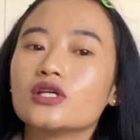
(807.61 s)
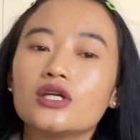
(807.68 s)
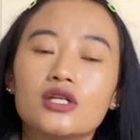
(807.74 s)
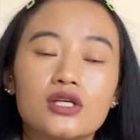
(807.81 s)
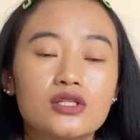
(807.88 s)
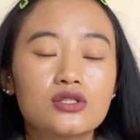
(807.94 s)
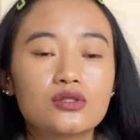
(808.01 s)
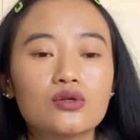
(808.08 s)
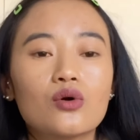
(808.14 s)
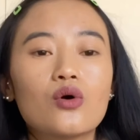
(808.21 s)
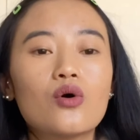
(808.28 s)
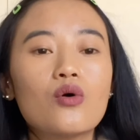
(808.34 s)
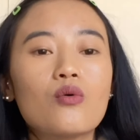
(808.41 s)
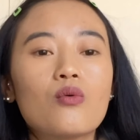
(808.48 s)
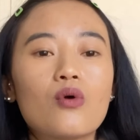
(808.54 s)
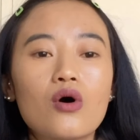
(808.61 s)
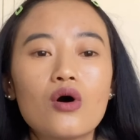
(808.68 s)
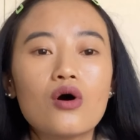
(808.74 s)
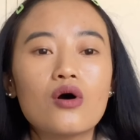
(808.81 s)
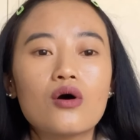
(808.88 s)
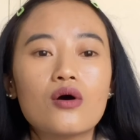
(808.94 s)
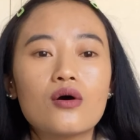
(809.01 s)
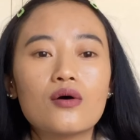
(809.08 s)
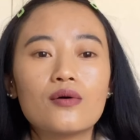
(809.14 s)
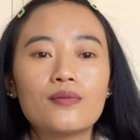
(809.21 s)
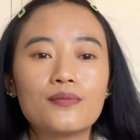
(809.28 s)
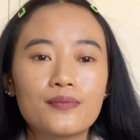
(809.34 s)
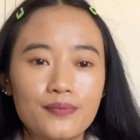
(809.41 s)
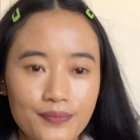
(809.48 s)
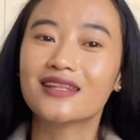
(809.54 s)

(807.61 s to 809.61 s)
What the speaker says: it is so warm.